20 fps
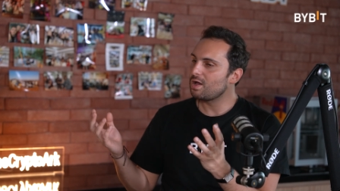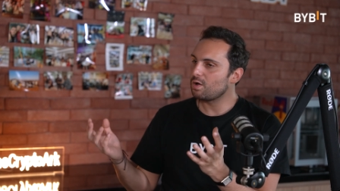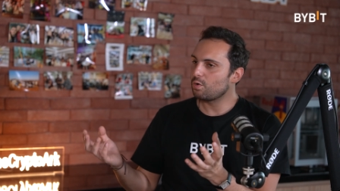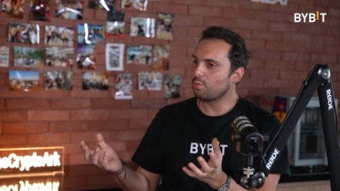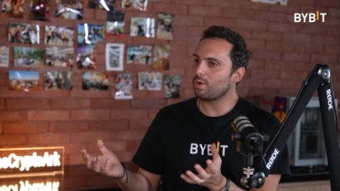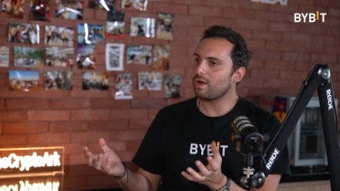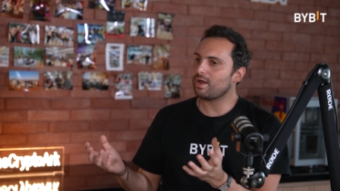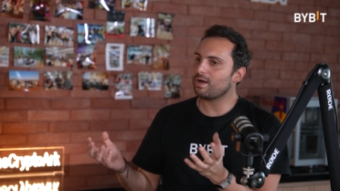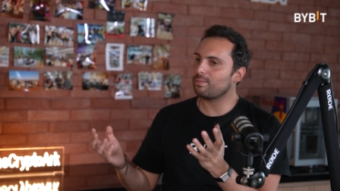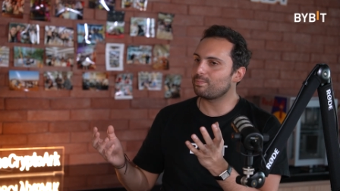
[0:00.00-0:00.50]

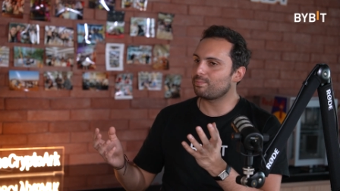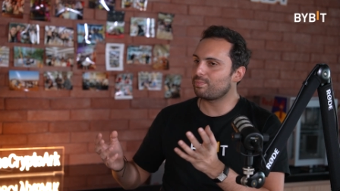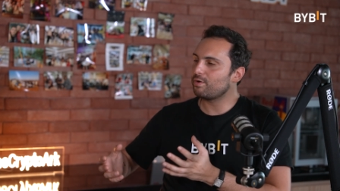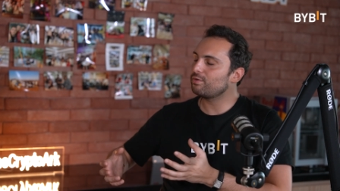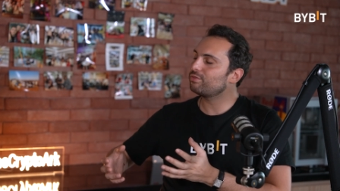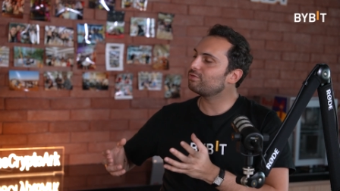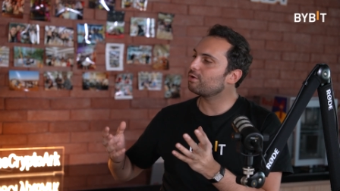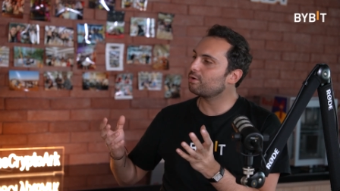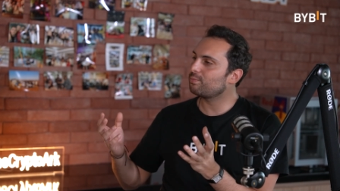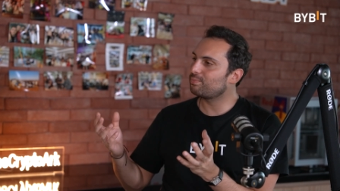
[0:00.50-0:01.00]
where
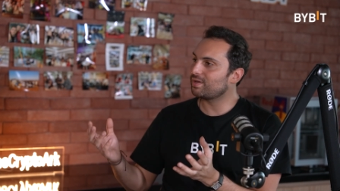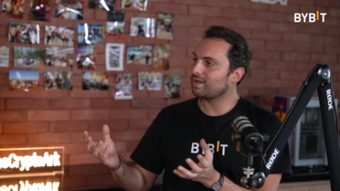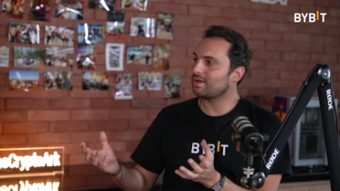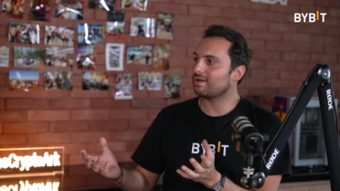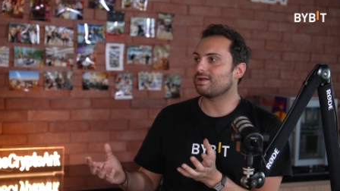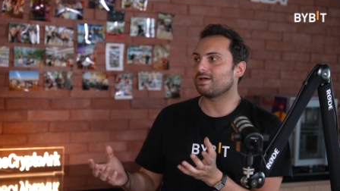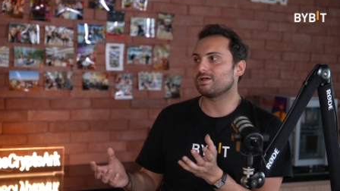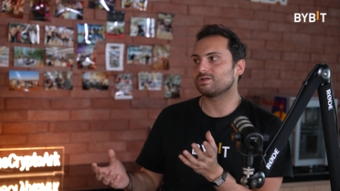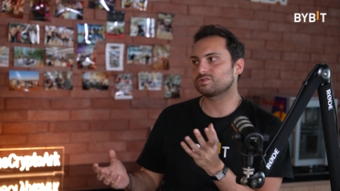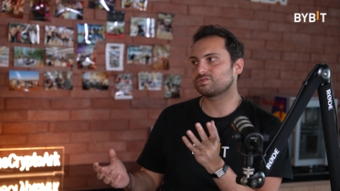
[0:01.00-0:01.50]
both your
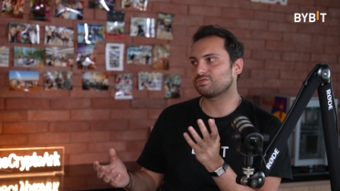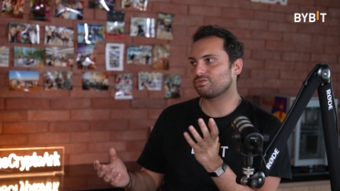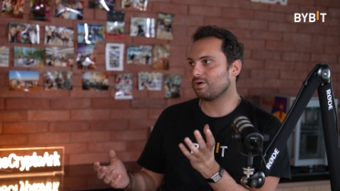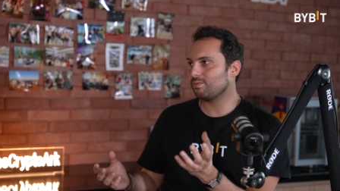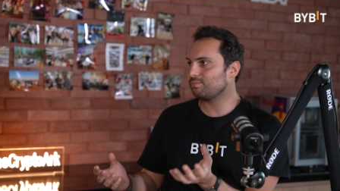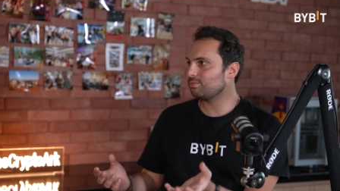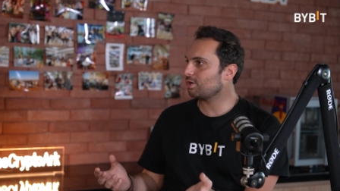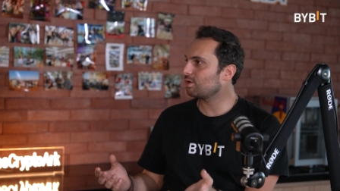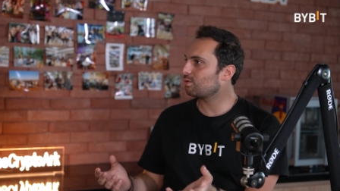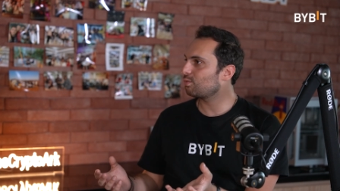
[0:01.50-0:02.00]
P&Ls
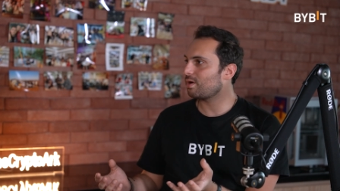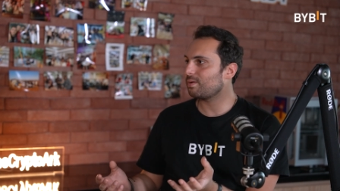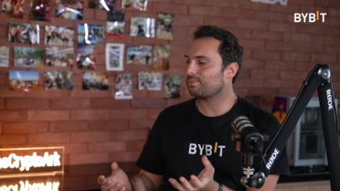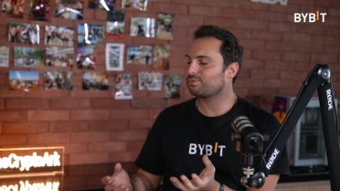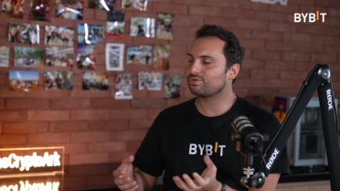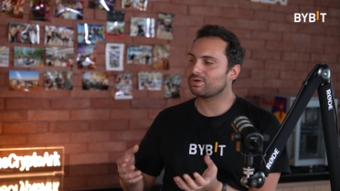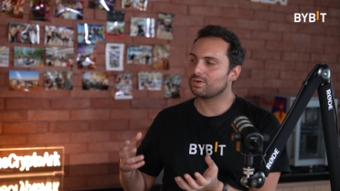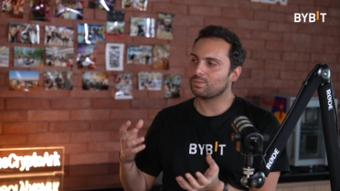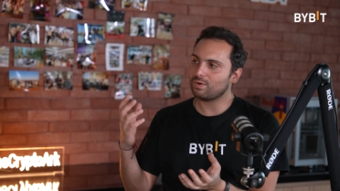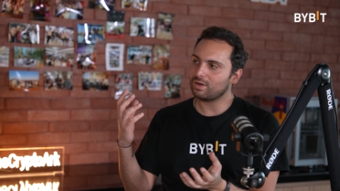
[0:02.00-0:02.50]
from your
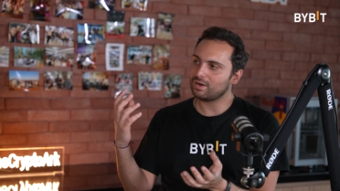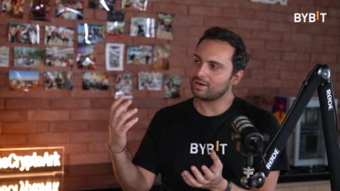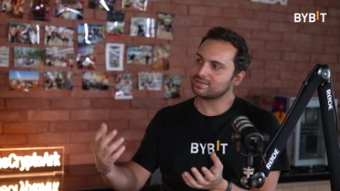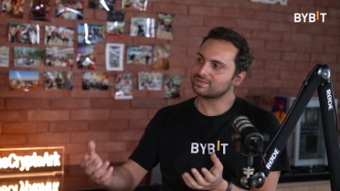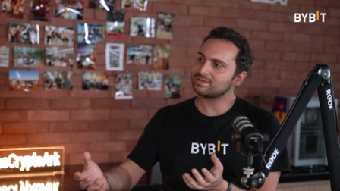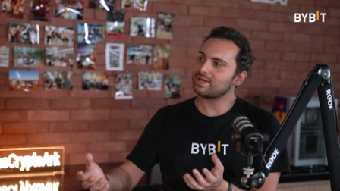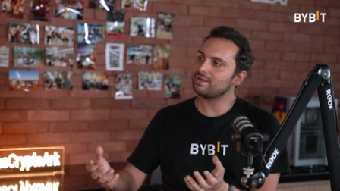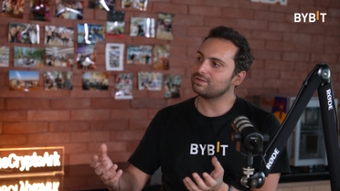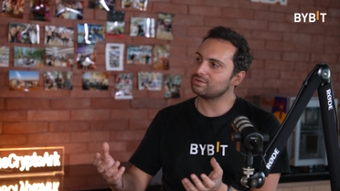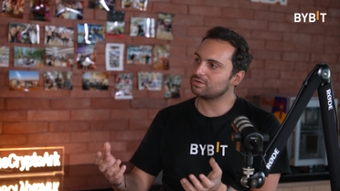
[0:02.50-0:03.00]
Web3 wallet
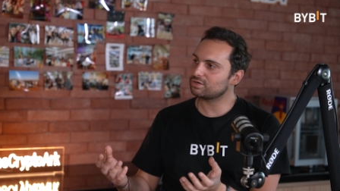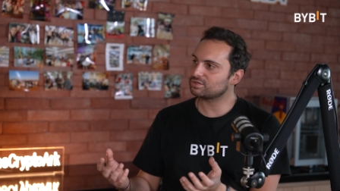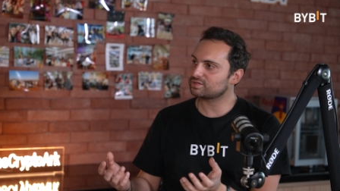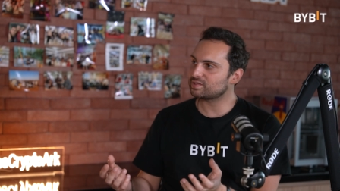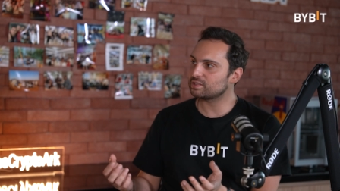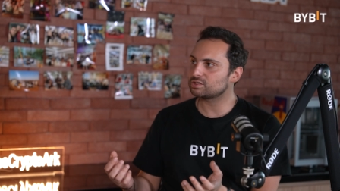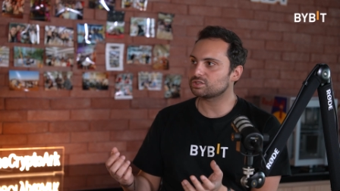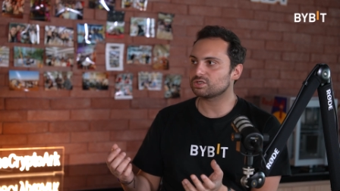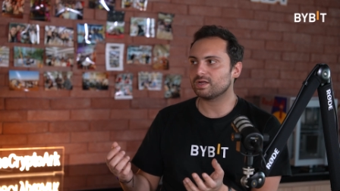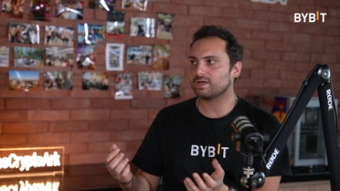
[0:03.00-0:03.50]
and your
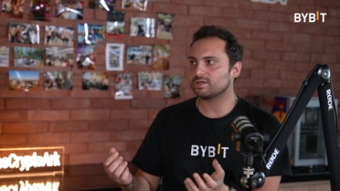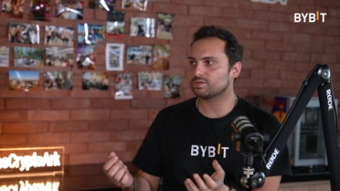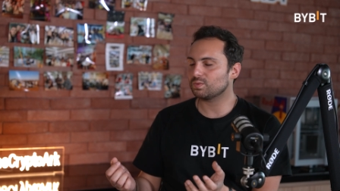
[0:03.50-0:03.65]
centralized